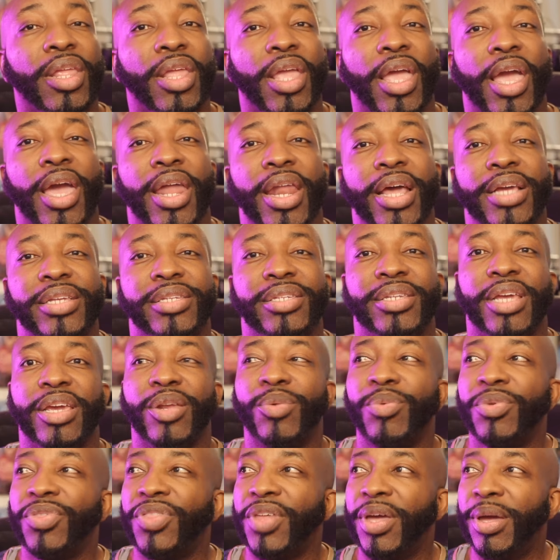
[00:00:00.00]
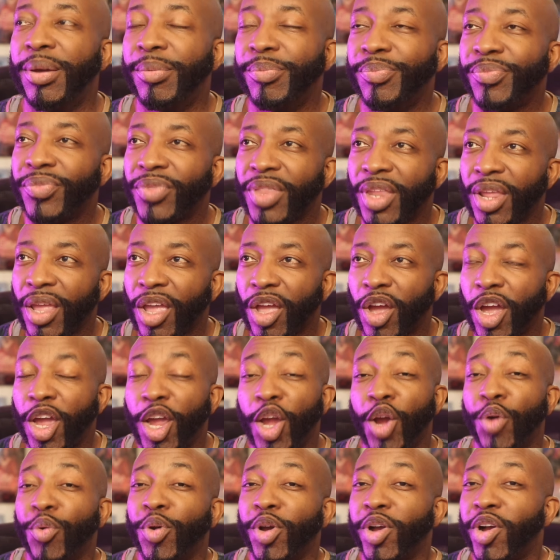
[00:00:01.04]
and I stayed with them.
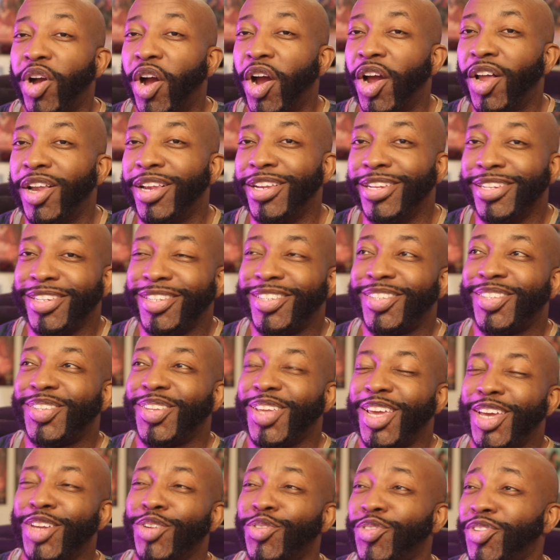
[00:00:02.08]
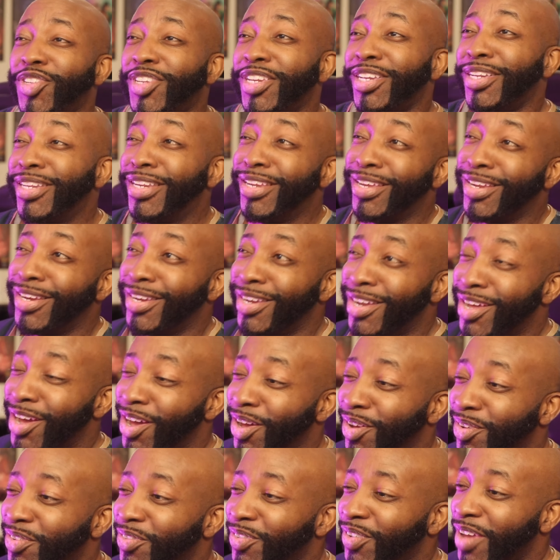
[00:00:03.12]
Irregardless, interestingly
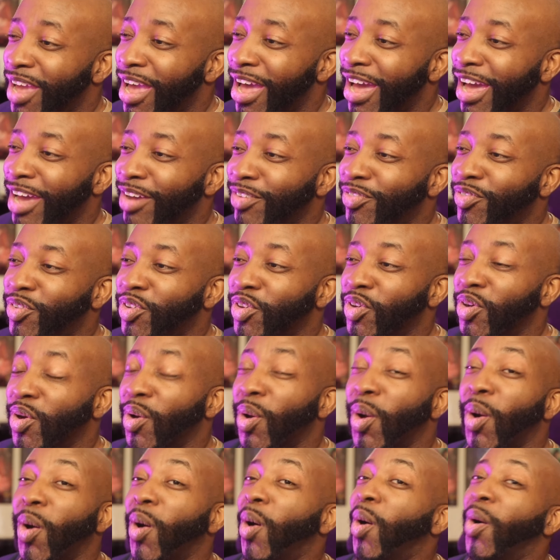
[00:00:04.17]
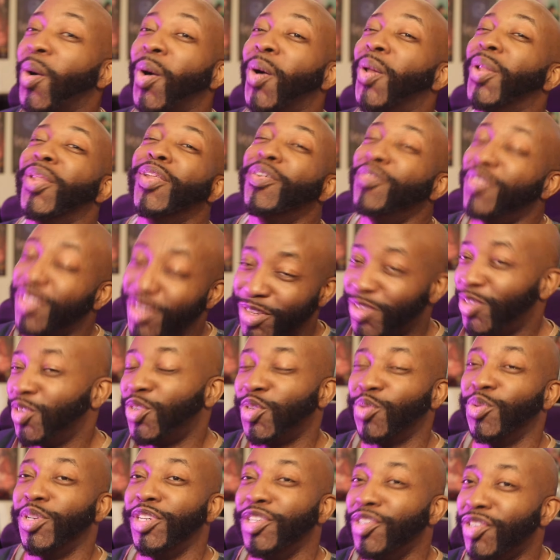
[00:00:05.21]
enough, after all of the
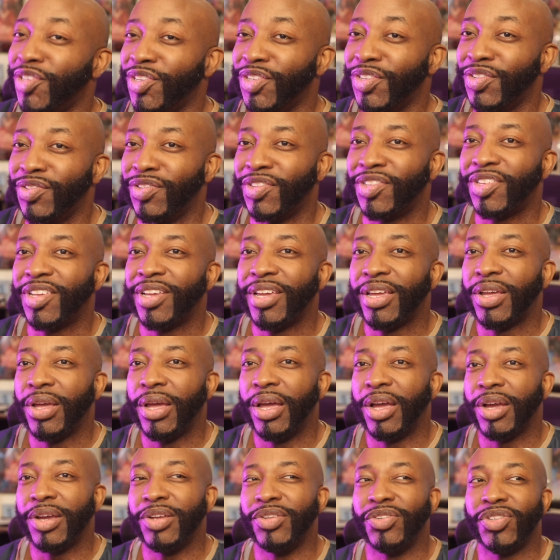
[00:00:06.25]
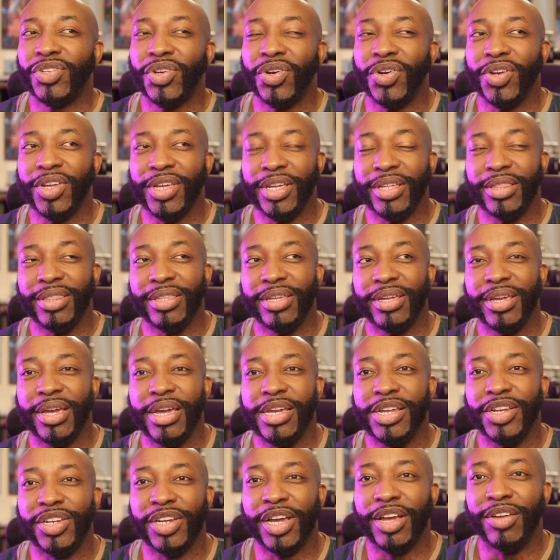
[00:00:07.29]
situations concerning
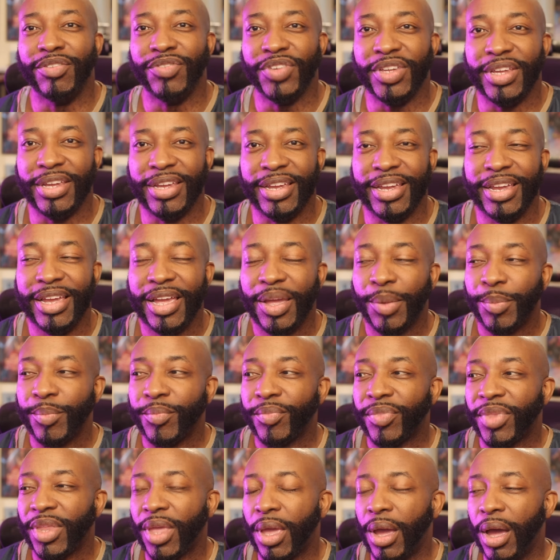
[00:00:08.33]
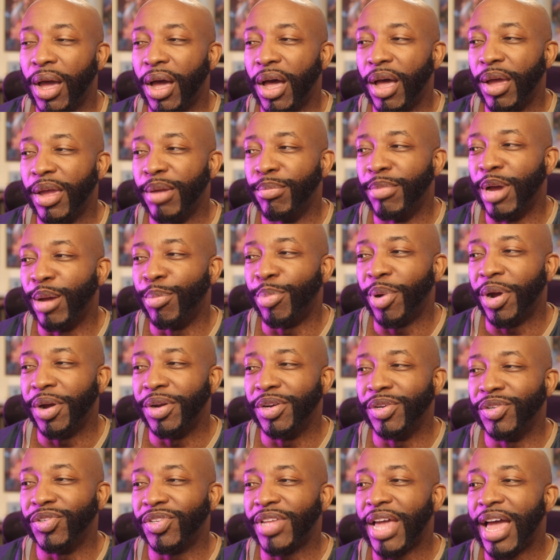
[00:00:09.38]
the HIV and my
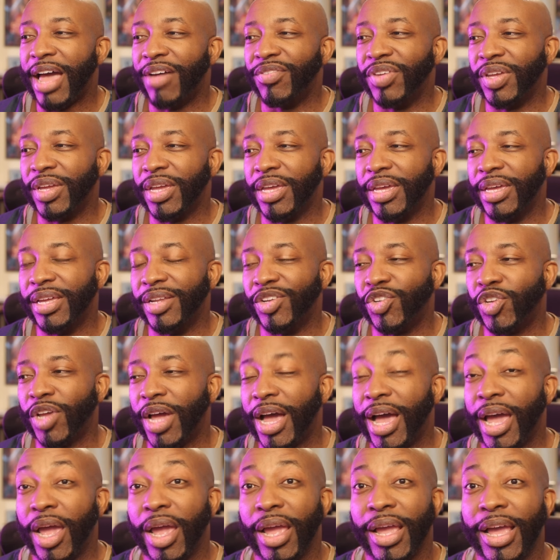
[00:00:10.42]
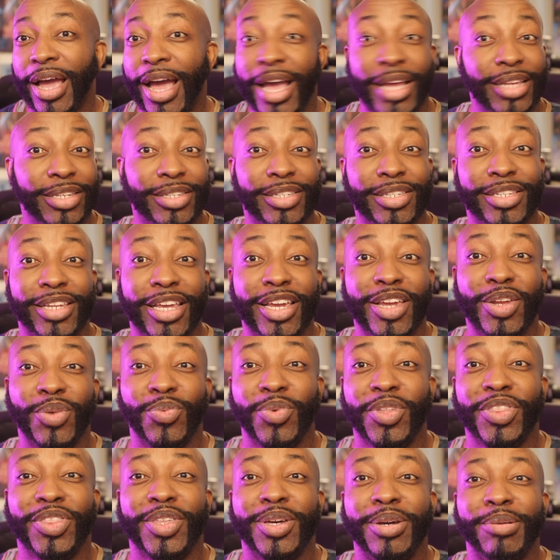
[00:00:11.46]
partners having it, I stayed
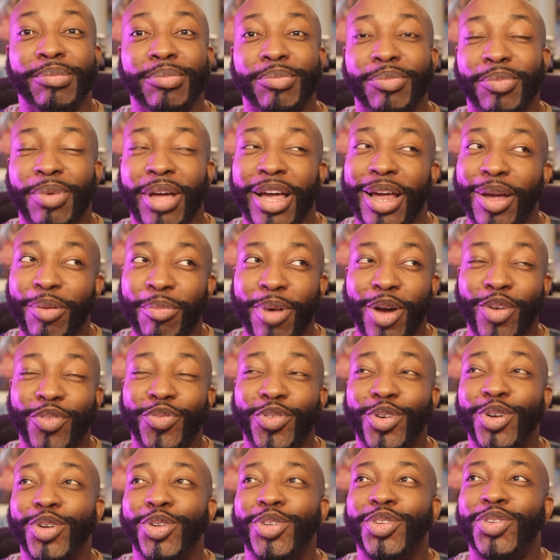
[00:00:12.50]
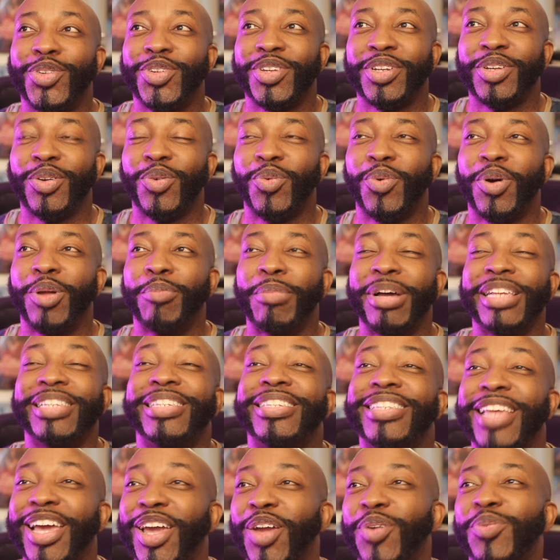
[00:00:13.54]
with them. My
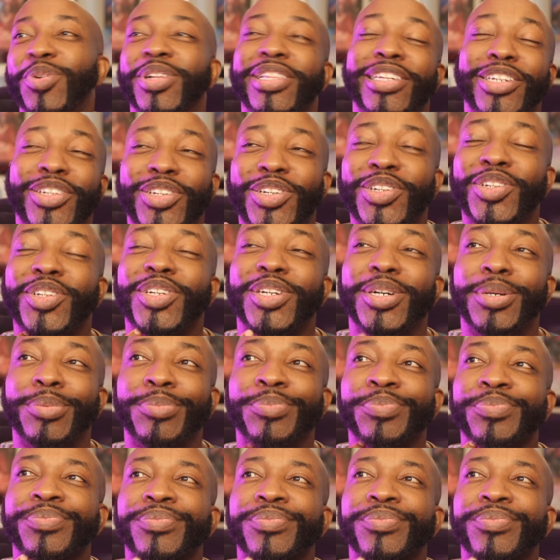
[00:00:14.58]
second relationship,